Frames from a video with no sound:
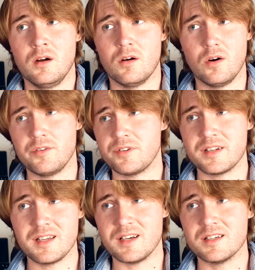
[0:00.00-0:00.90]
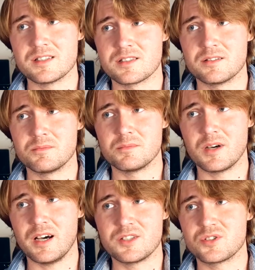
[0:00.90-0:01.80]
Or if it does,
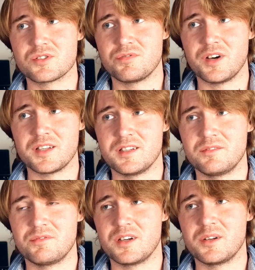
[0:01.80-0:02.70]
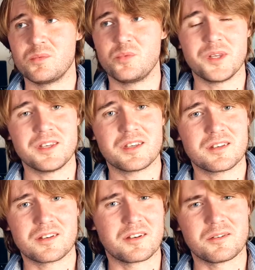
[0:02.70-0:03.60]
I just find it very weak
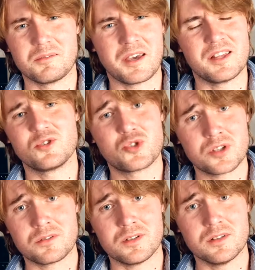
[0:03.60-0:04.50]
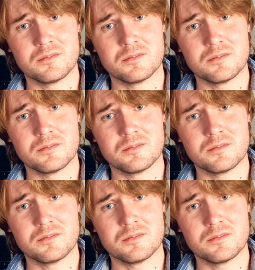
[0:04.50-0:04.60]
in general.